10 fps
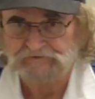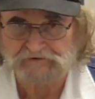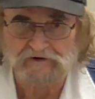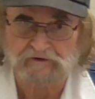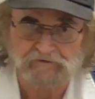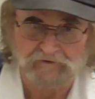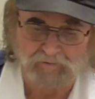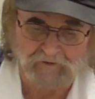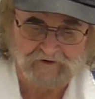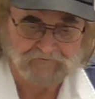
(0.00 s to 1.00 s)
to say the
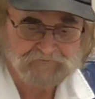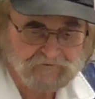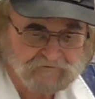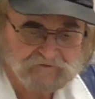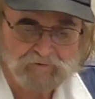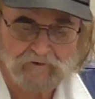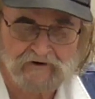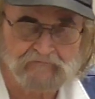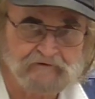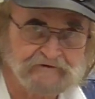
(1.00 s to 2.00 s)
width,
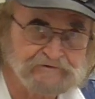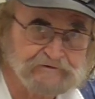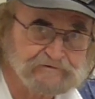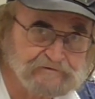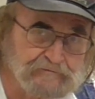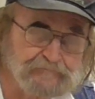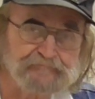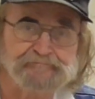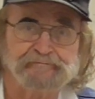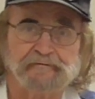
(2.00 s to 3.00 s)
12 inches,
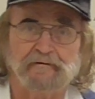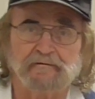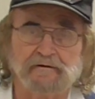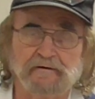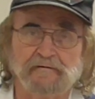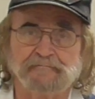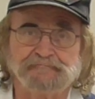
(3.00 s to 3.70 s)
okay?